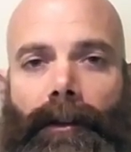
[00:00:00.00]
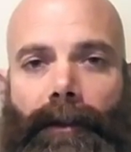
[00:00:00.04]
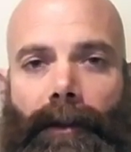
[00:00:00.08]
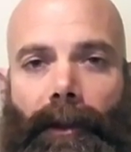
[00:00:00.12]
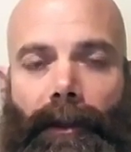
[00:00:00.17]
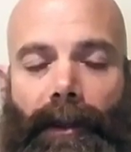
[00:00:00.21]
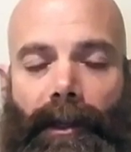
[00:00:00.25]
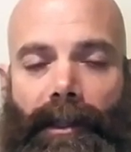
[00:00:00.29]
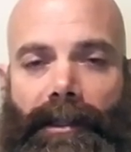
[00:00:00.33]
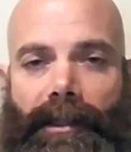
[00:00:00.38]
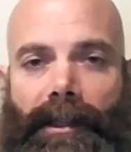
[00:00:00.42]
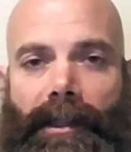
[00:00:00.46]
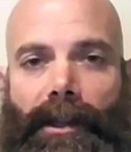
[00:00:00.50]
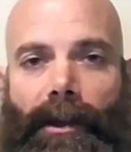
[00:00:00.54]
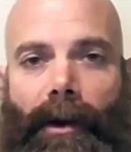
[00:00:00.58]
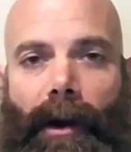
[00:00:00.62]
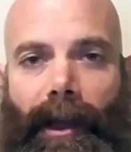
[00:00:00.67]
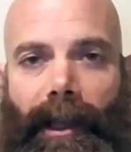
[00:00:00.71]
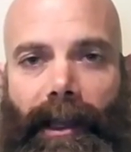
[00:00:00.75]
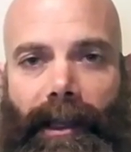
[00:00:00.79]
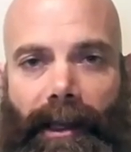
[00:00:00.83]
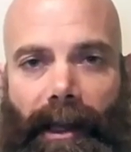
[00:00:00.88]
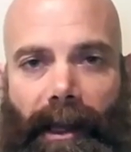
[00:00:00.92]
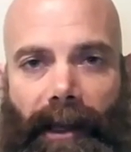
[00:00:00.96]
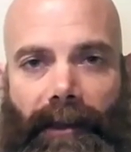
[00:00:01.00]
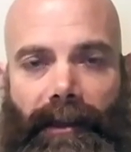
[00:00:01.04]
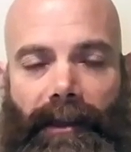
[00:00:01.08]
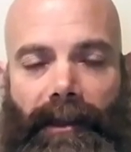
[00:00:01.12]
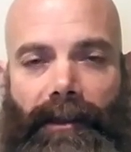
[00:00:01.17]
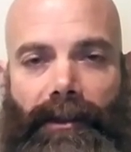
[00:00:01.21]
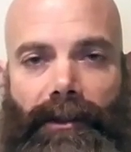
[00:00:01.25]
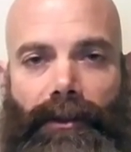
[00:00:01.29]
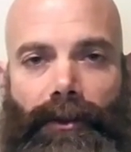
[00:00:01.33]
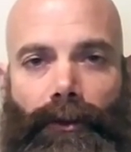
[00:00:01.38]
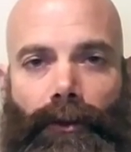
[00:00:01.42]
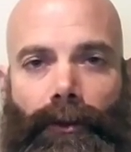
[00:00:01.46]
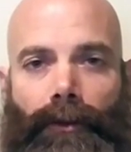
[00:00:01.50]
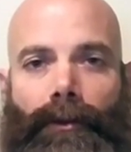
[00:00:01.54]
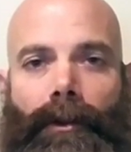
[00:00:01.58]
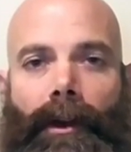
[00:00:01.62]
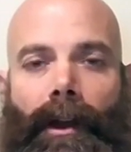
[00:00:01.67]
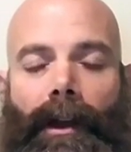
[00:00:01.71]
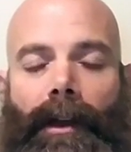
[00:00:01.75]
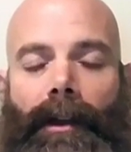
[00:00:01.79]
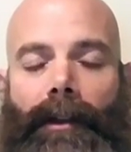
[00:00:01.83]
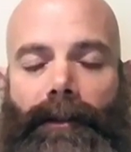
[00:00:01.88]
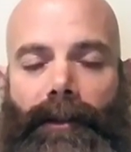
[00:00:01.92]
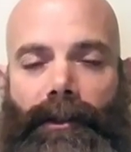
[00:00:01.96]
the things that you are connecting to,
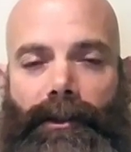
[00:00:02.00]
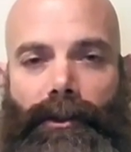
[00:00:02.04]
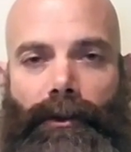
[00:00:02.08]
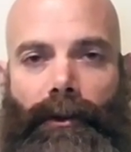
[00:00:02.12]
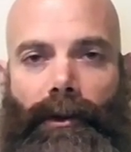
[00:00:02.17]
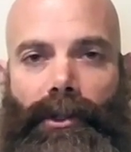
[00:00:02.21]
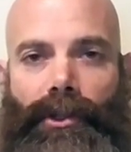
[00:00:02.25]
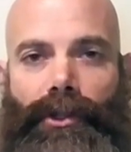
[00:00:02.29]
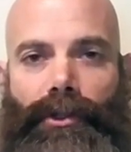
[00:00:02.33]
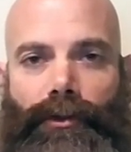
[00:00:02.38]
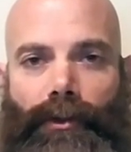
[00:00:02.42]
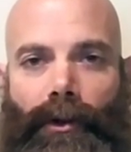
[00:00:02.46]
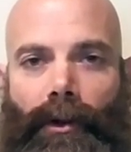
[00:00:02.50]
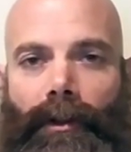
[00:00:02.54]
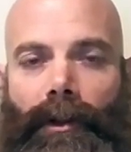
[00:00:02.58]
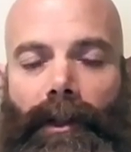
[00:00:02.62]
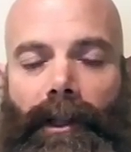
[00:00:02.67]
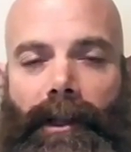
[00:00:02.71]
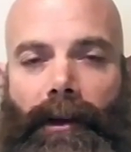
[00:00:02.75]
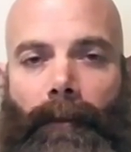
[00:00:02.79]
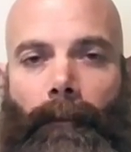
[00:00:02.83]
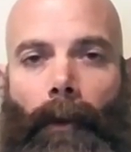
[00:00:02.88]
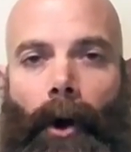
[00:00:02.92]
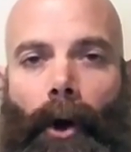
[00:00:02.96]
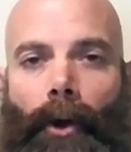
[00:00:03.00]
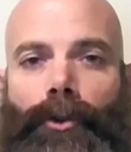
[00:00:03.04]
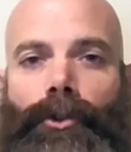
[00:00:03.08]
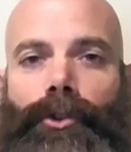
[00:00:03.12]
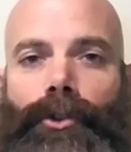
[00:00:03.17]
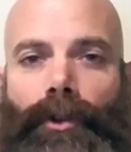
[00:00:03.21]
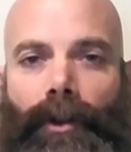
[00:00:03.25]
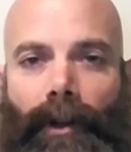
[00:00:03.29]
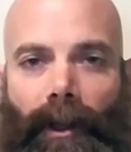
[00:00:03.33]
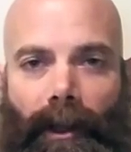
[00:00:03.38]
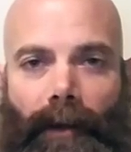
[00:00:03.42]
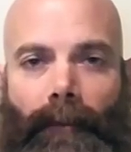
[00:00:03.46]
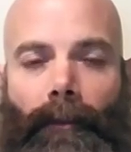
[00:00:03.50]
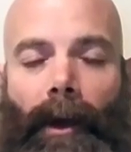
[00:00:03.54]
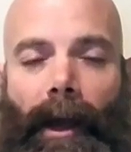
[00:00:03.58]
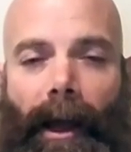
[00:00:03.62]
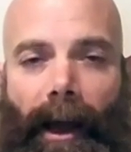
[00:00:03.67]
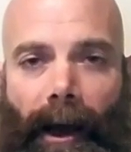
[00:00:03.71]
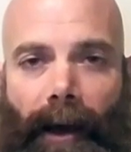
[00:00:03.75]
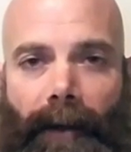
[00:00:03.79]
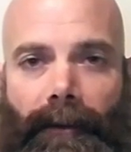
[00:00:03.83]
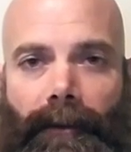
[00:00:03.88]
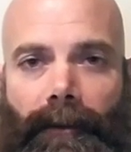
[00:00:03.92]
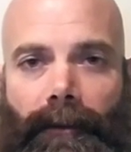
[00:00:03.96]
that you are strongly emotional
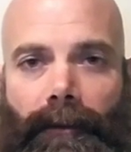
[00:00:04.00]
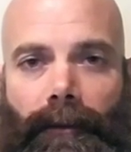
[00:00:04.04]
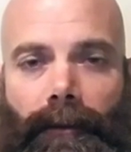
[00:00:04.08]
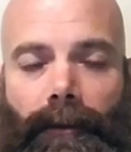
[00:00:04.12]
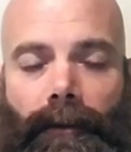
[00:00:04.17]
about.